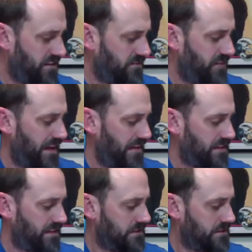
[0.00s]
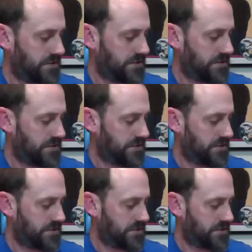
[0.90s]
Vel. I don't know
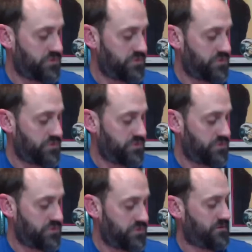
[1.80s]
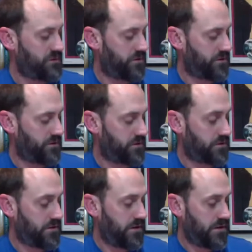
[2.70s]
her. Moon Dragon, I do know
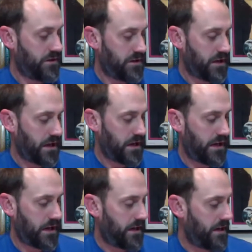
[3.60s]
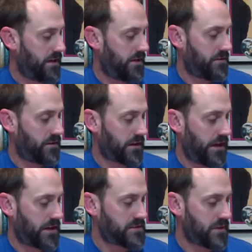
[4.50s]
her. And the
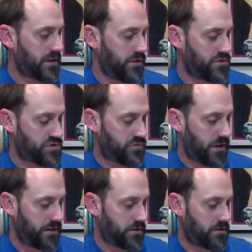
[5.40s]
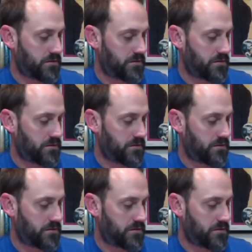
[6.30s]
Cosmic Ghost Rider.